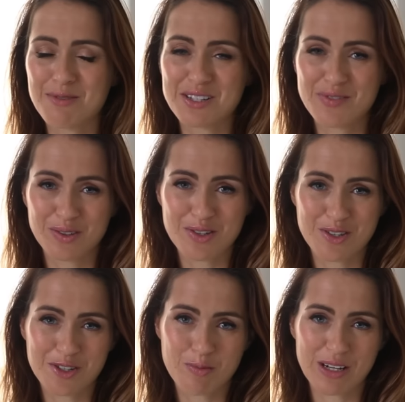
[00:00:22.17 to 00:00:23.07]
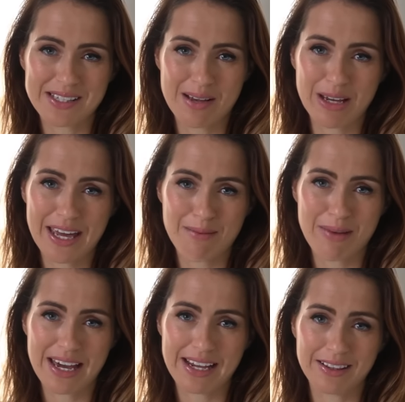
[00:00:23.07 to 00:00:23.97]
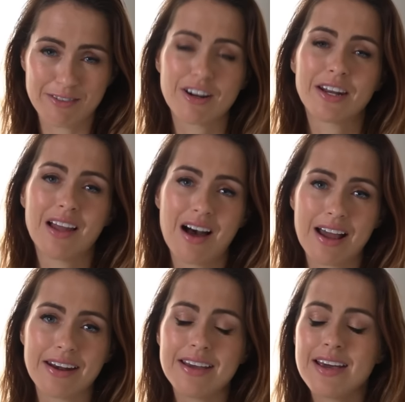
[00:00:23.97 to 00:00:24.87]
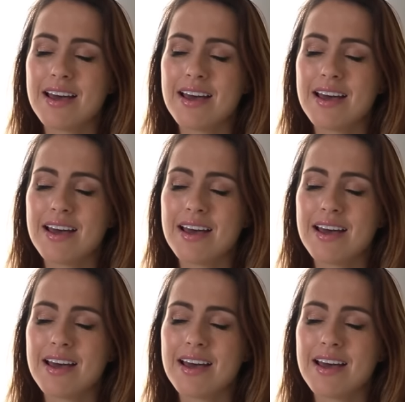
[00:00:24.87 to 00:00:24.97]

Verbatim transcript: Westfield's new Spring-Summer campaign, The Frontline,